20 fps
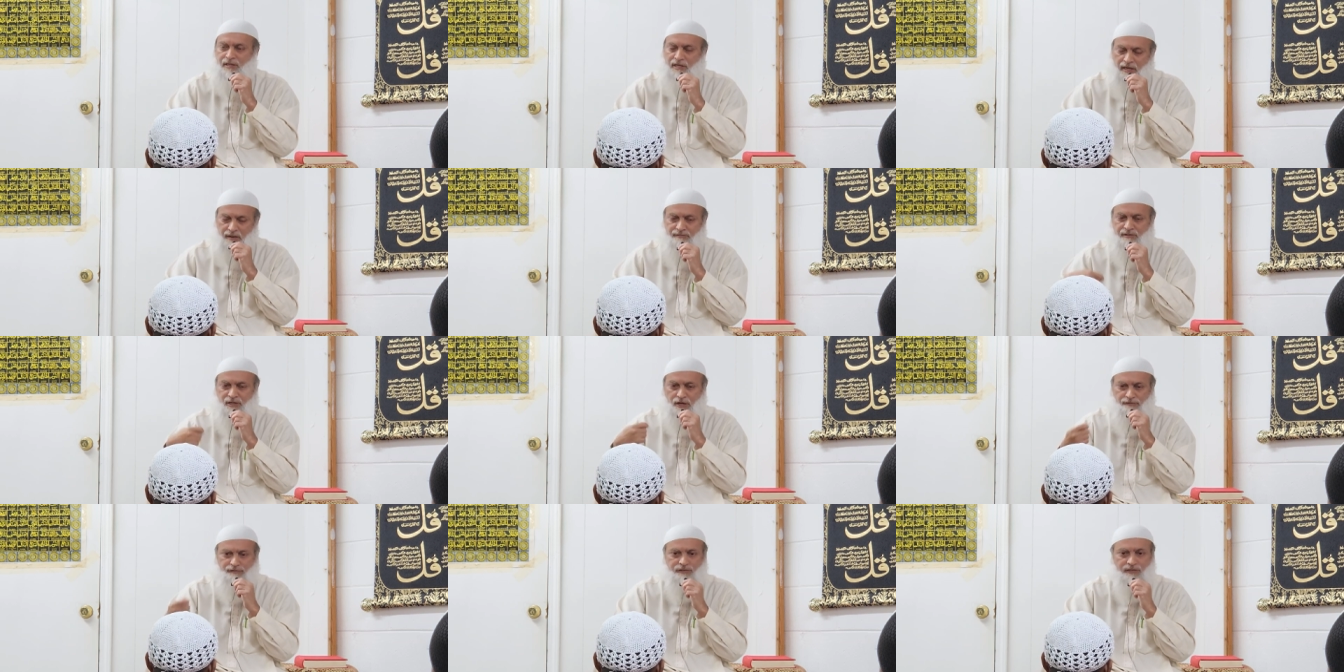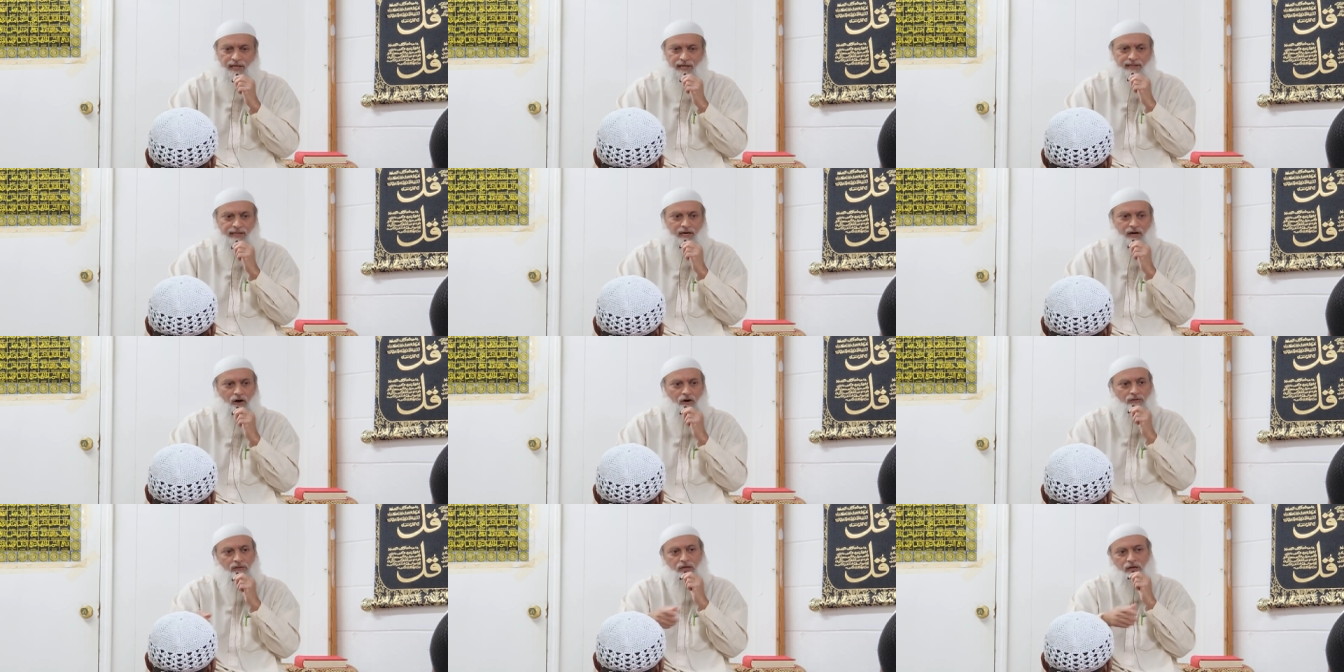He himself said that
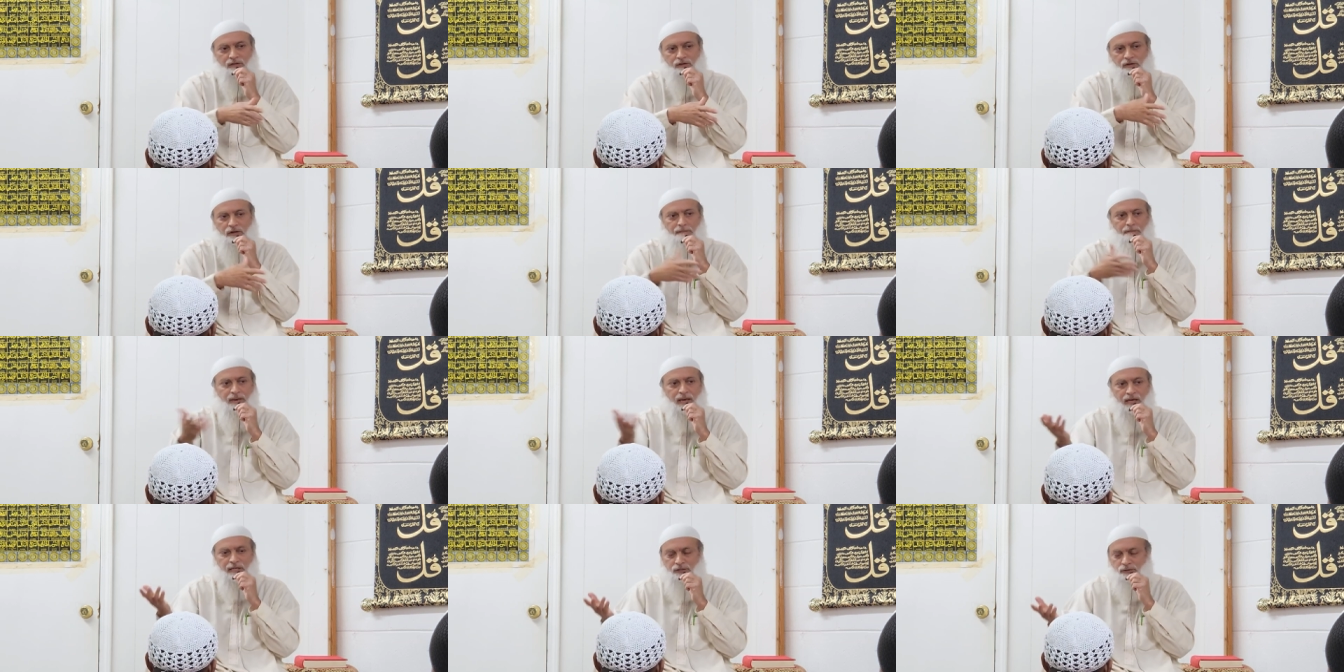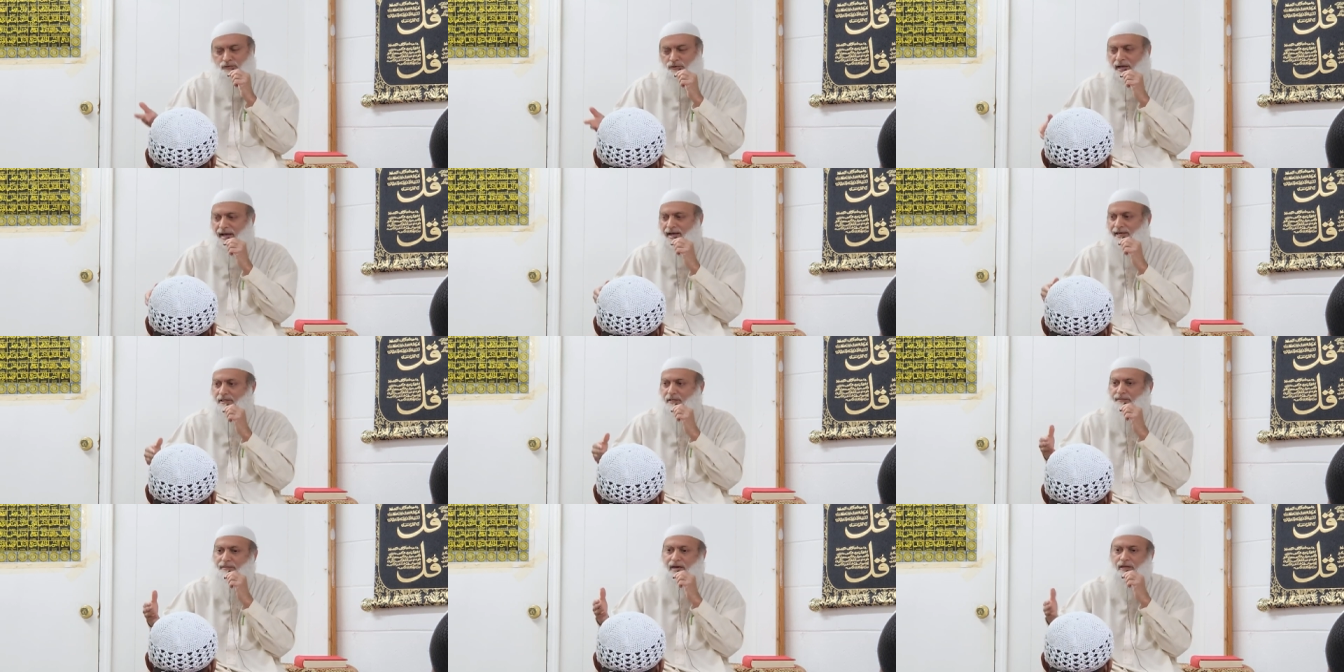all the other companions would
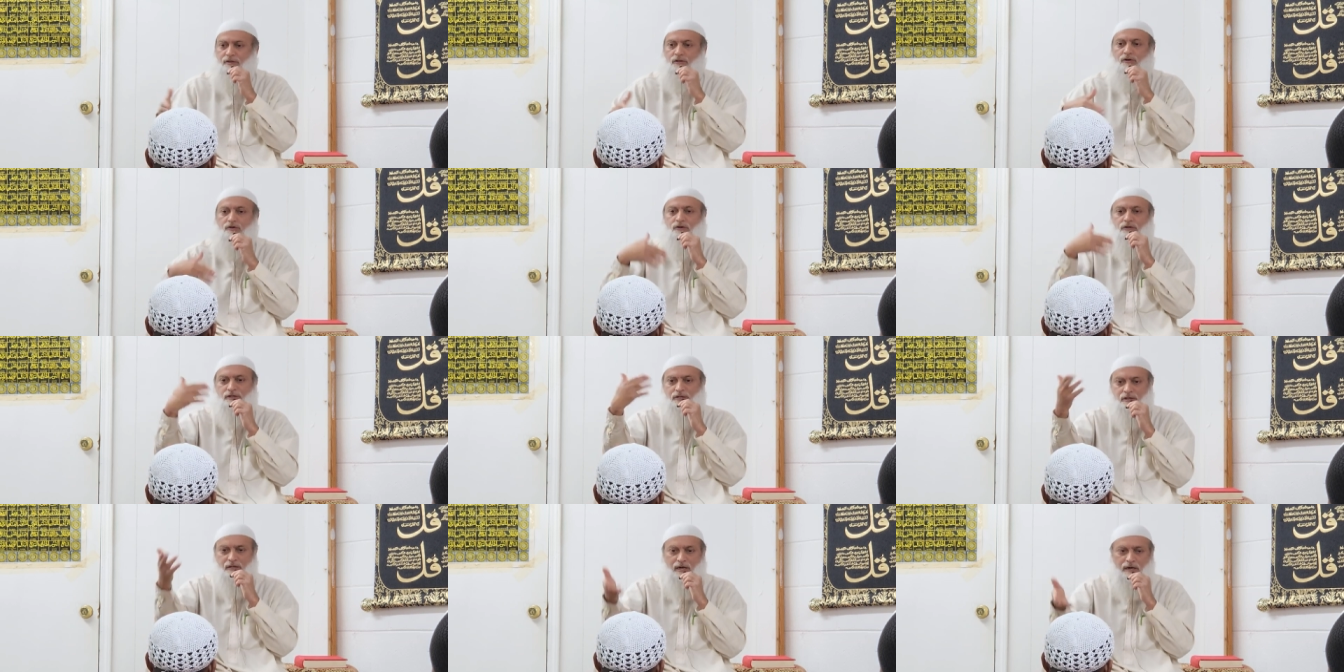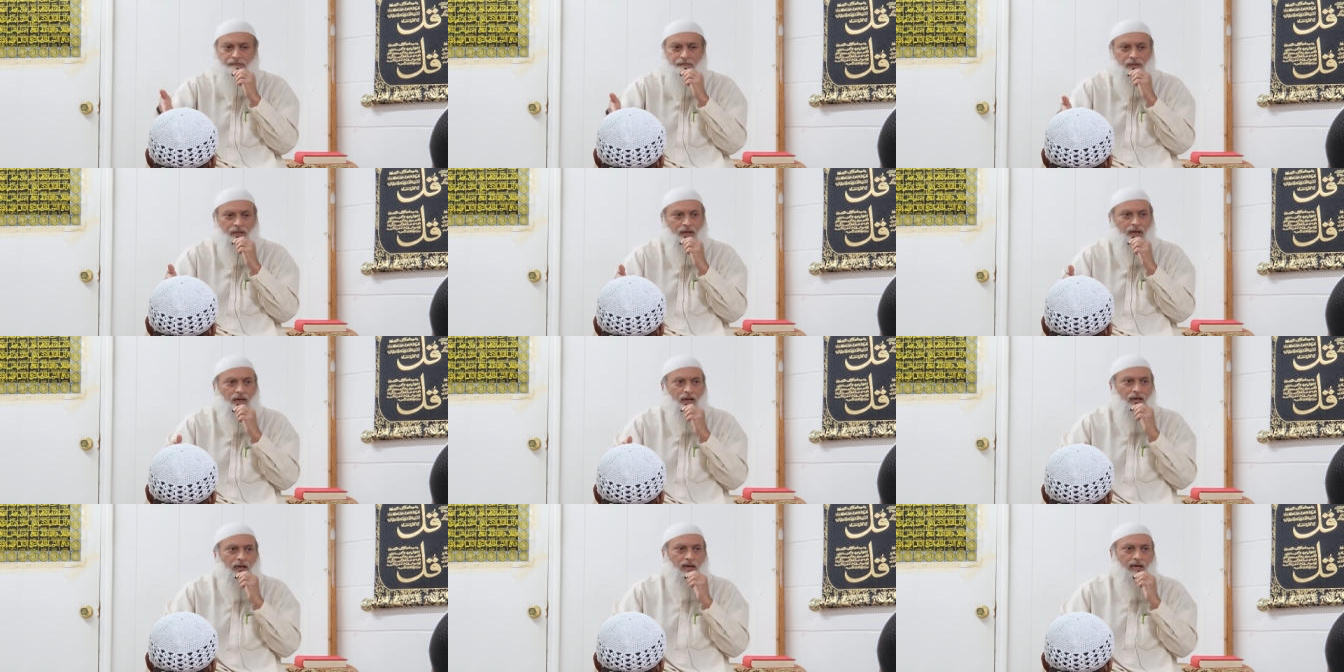ask about the good to come,
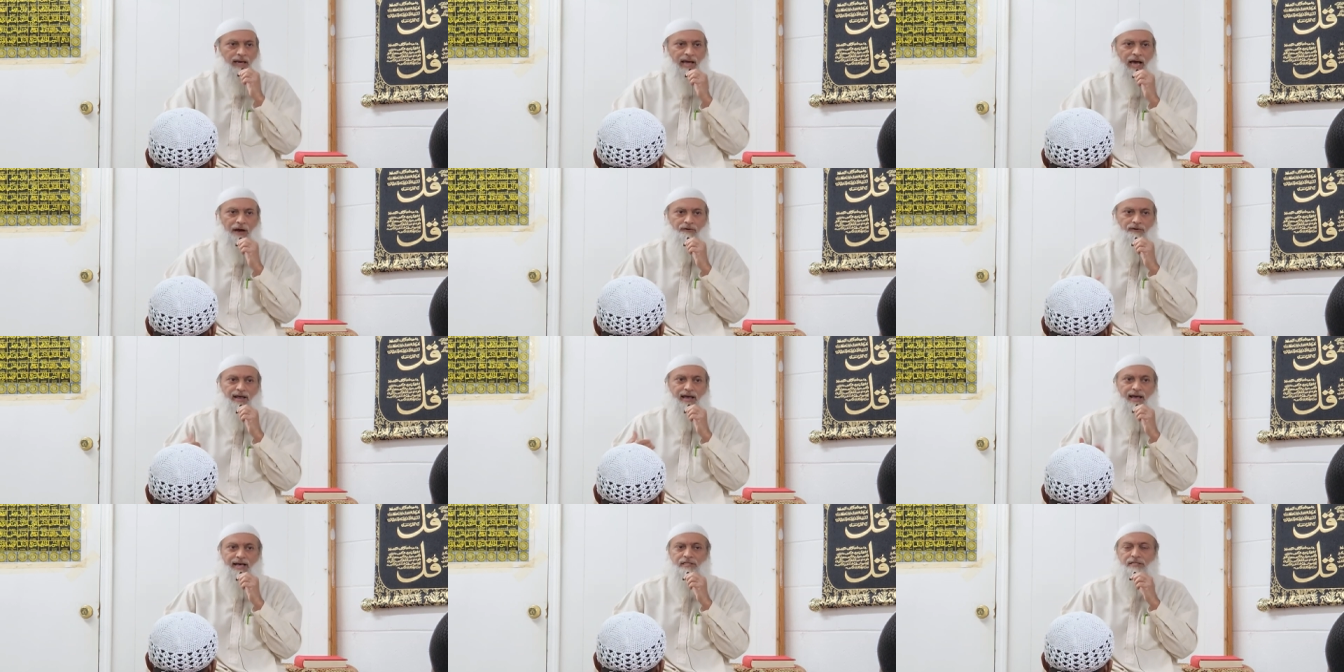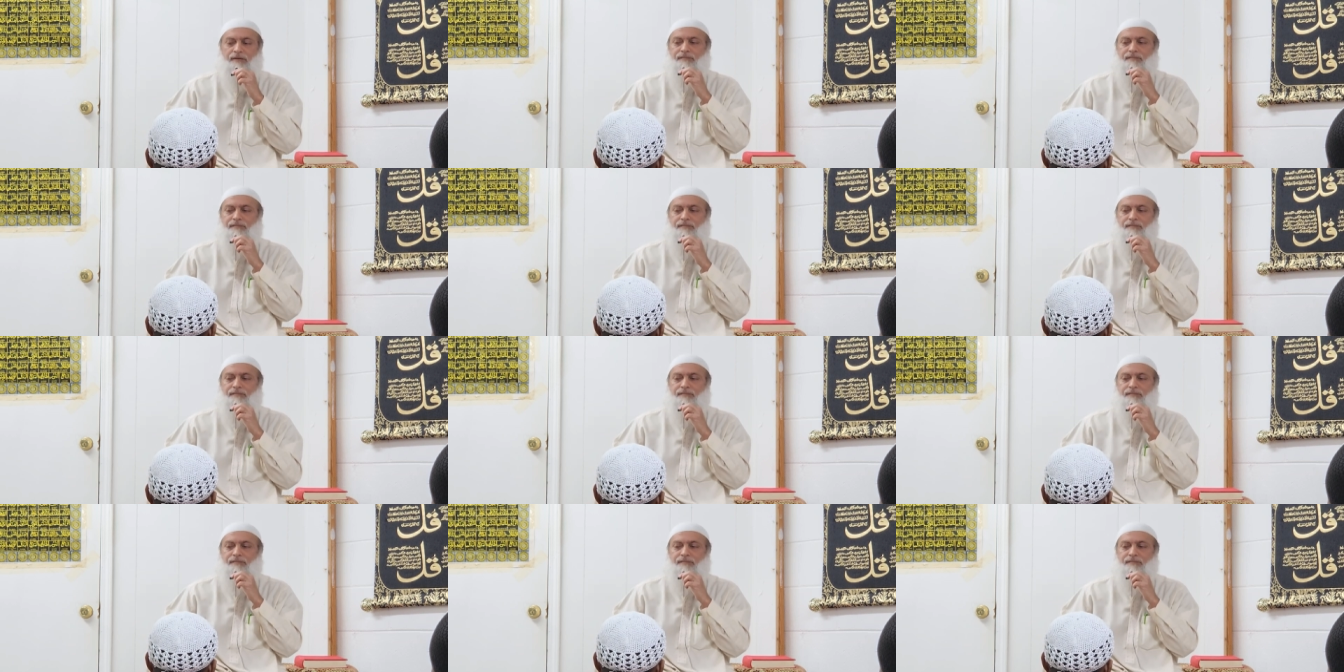and I would ask